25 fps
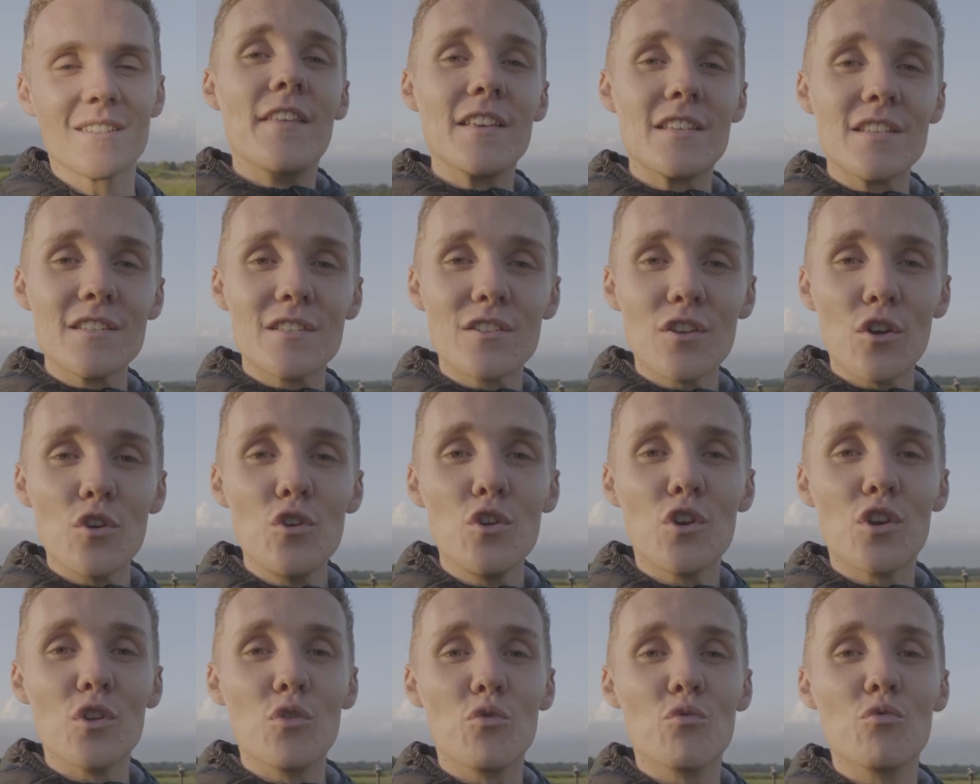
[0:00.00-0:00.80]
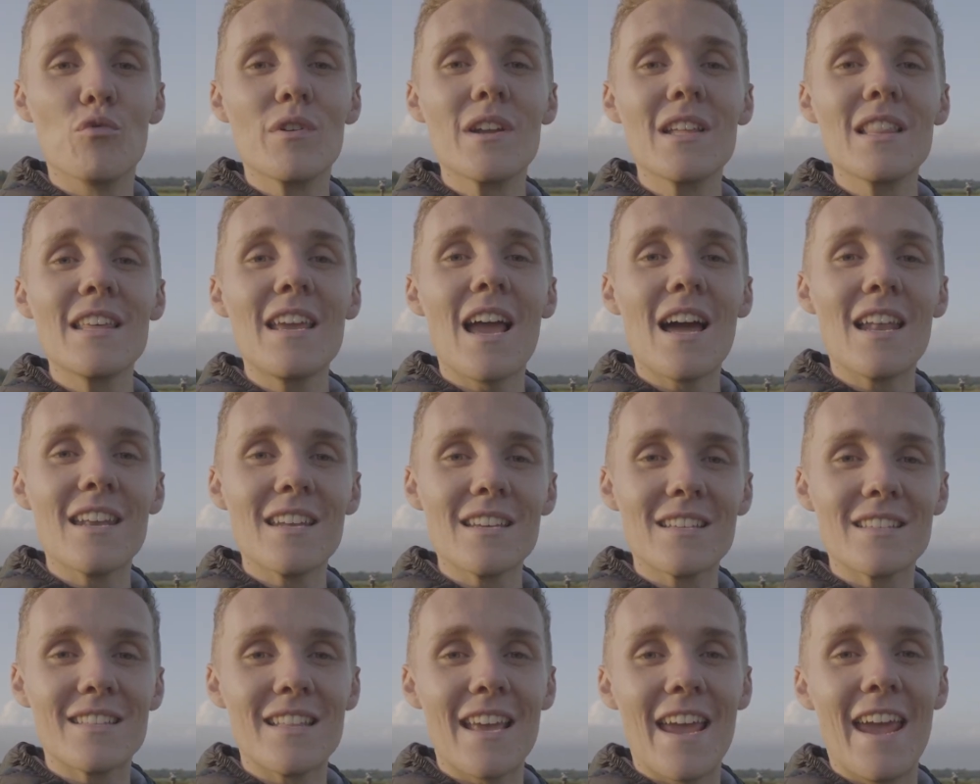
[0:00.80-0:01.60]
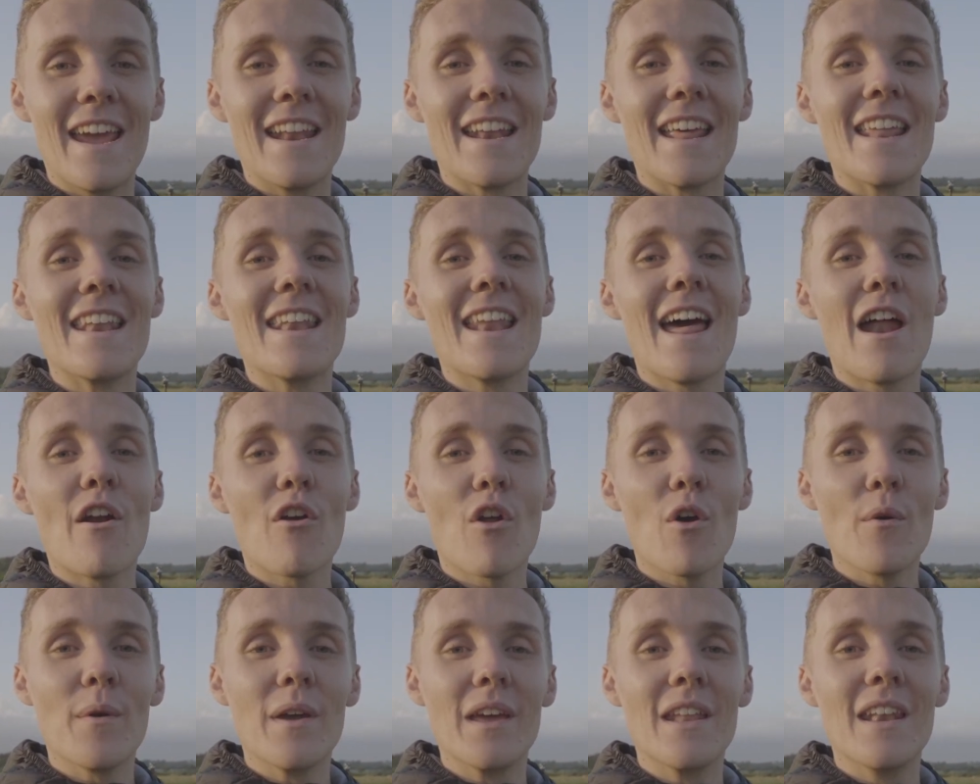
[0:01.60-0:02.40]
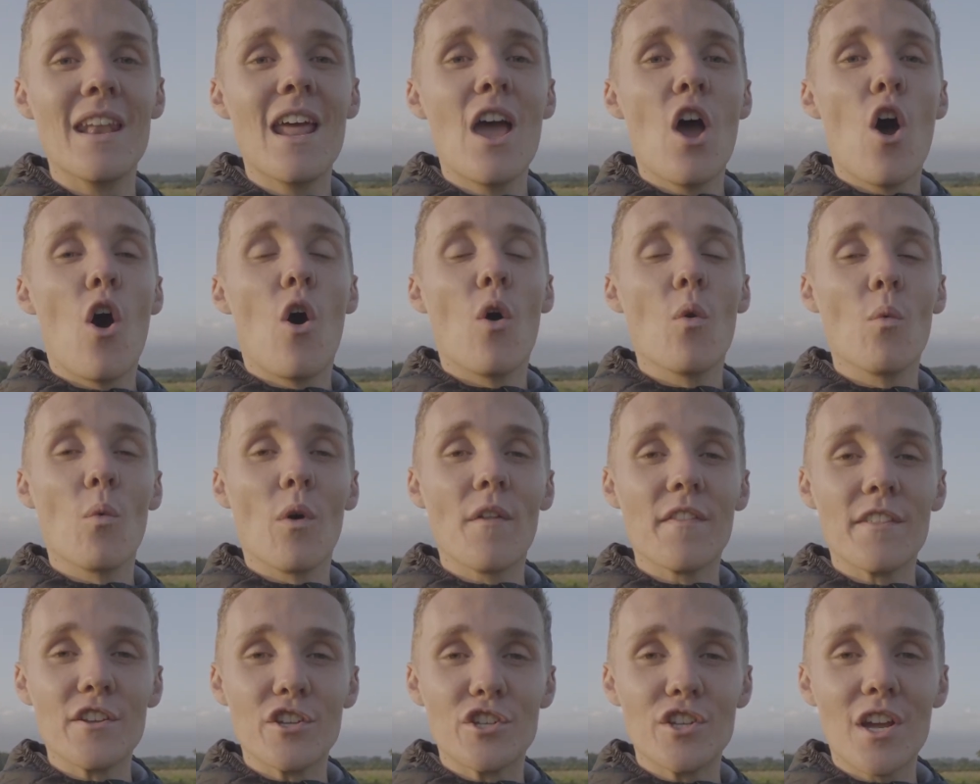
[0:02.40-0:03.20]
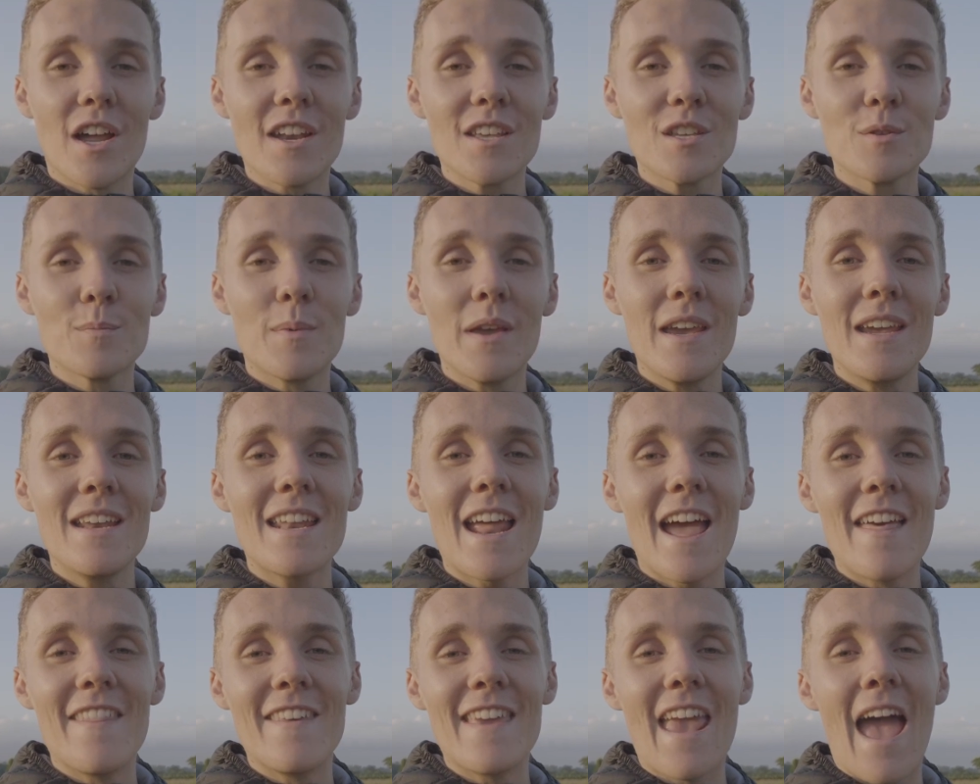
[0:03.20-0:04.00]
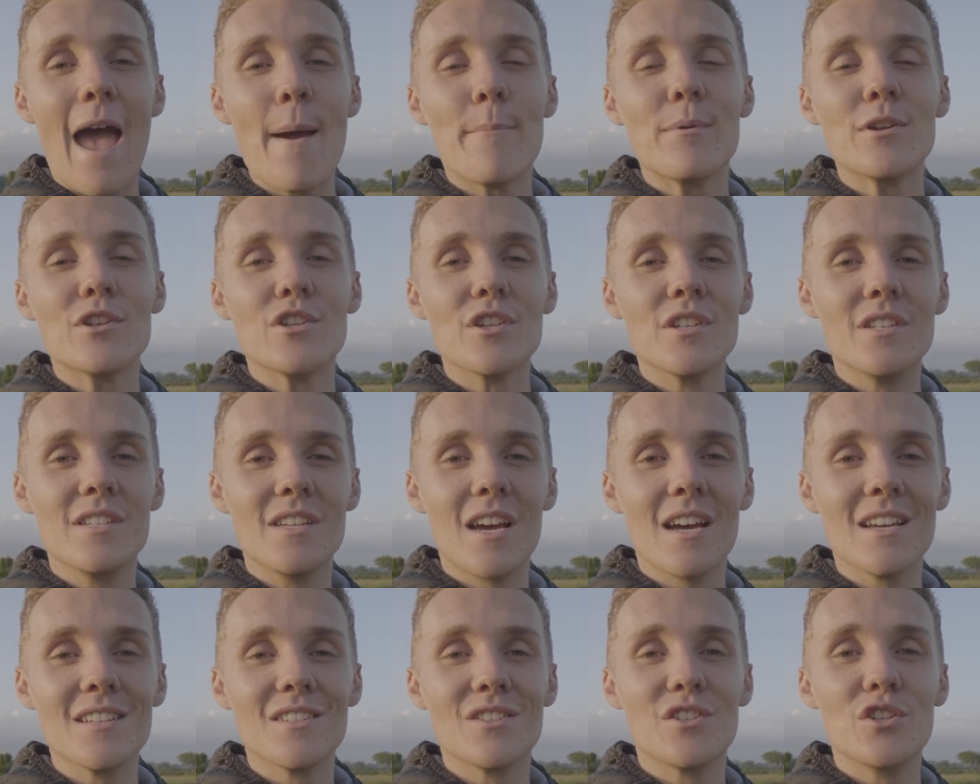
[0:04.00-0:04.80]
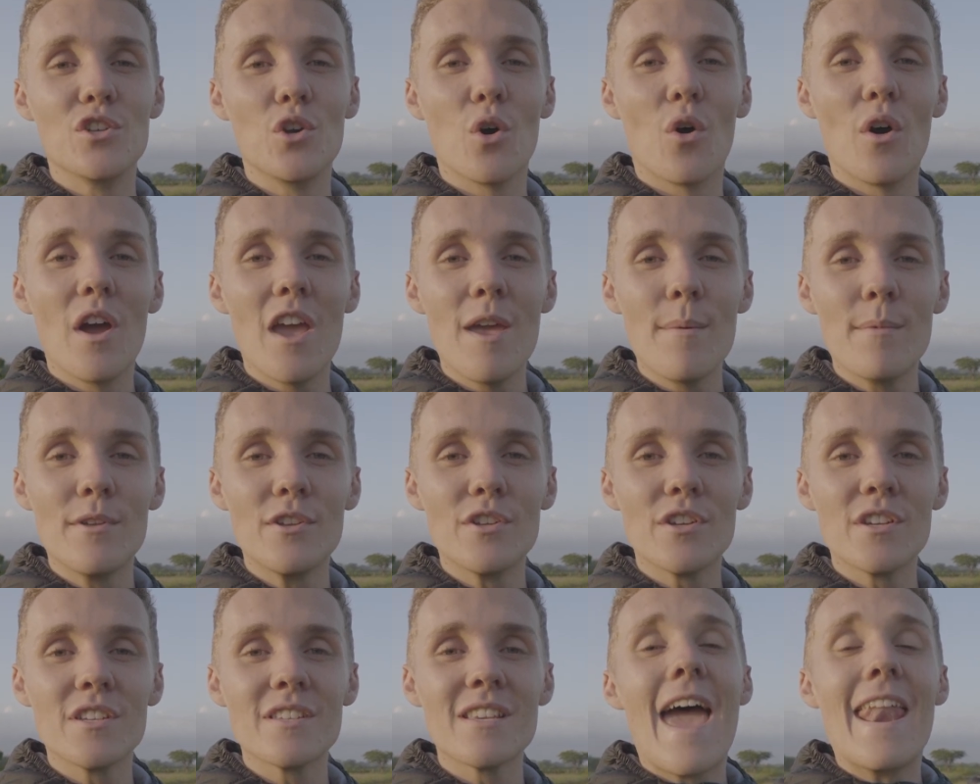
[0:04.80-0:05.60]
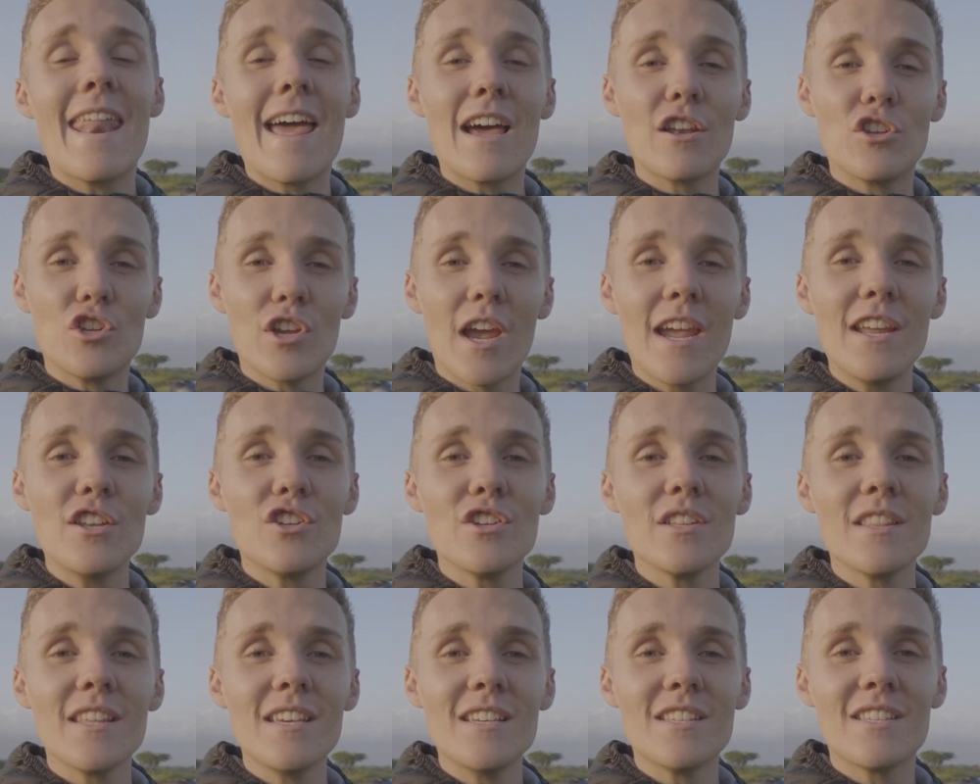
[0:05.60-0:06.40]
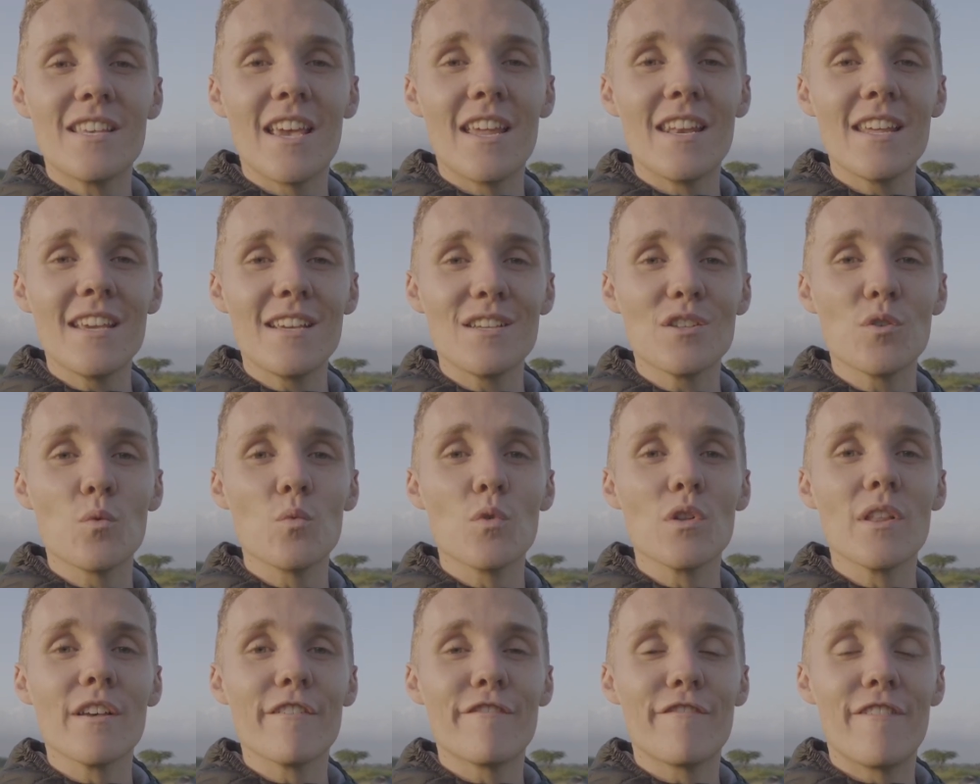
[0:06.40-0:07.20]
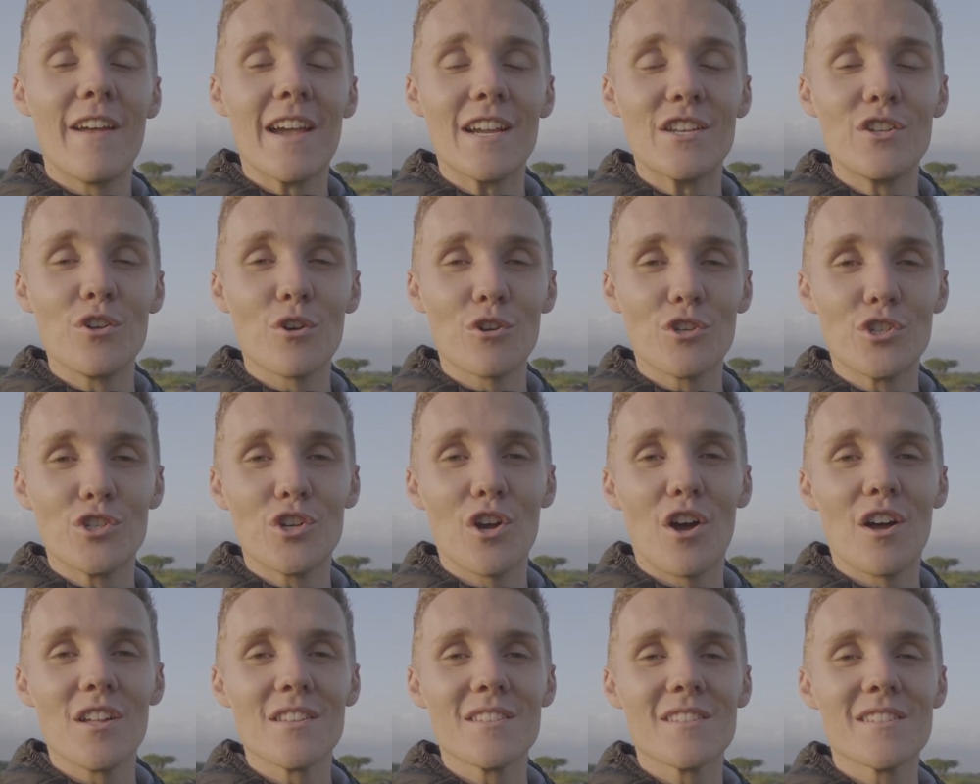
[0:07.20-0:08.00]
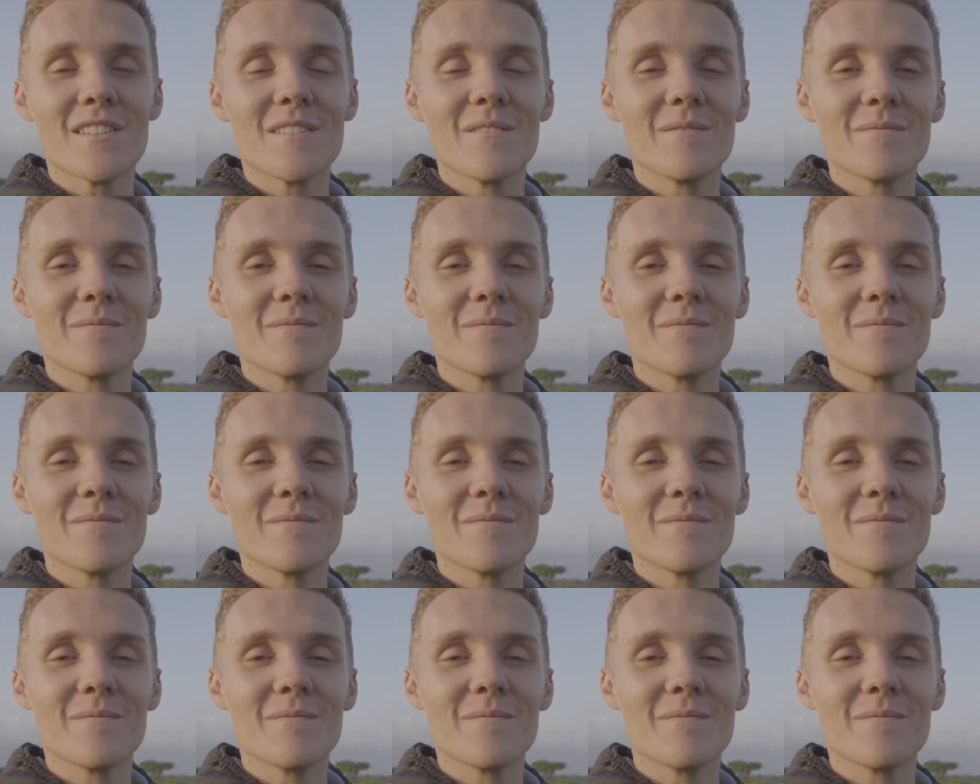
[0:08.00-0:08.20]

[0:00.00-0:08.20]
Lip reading: This is so you can really understand and narrow in on what the shutter speed and the aperture does to your images and how changing these settings will affect your shots.